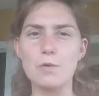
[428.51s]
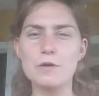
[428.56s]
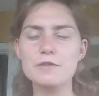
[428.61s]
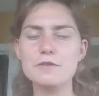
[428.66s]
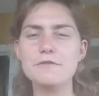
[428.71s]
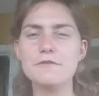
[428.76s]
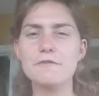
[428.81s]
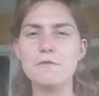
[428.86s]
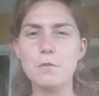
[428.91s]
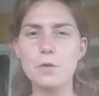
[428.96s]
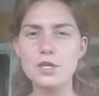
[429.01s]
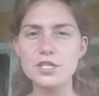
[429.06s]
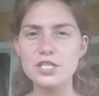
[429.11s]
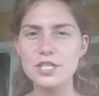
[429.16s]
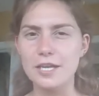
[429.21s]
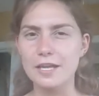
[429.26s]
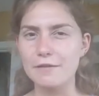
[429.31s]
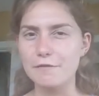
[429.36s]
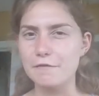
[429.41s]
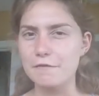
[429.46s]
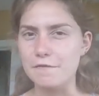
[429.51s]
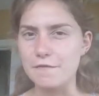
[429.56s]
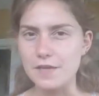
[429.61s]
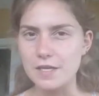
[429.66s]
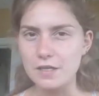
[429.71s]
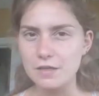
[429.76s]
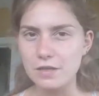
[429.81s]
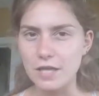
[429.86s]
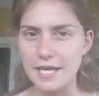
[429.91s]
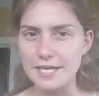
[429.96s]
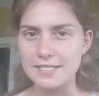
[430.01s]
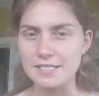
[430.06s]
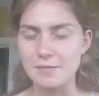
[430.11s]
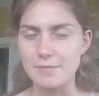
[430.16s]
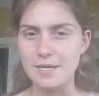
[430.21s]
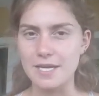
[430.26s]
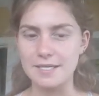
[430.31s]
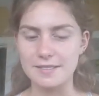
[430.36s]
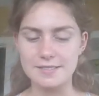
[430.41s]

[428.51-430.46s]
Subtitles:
What does fortunate feel like to me?